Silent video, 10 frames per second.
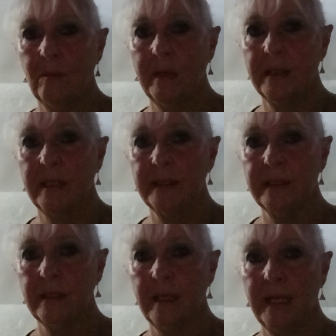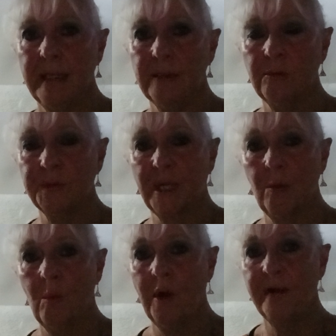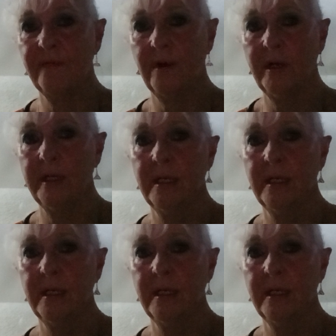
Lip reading: one. And also Wi-Fi.